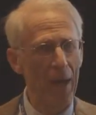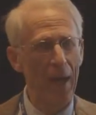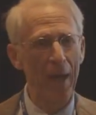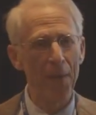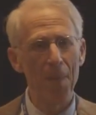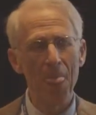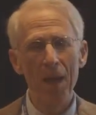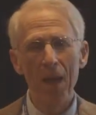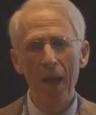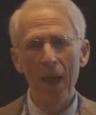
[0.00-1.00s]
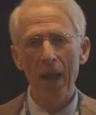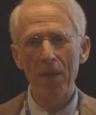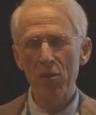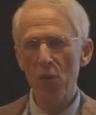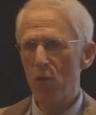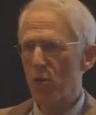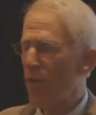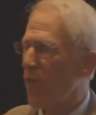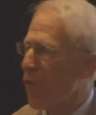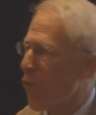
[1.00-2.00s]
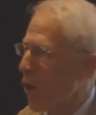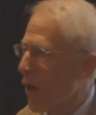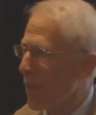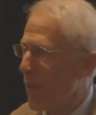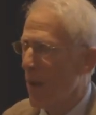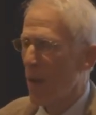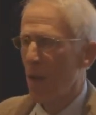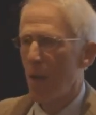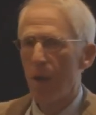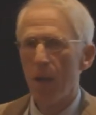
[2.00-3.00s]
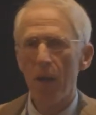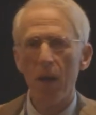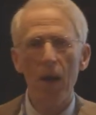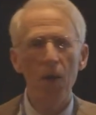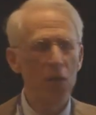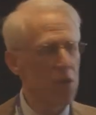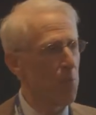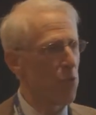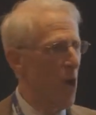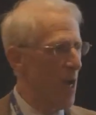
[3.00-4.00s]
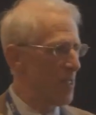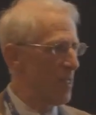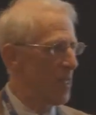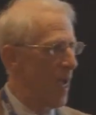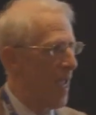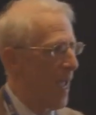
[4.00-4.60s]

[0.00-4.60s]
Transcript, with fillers: And so those are four of the surprises I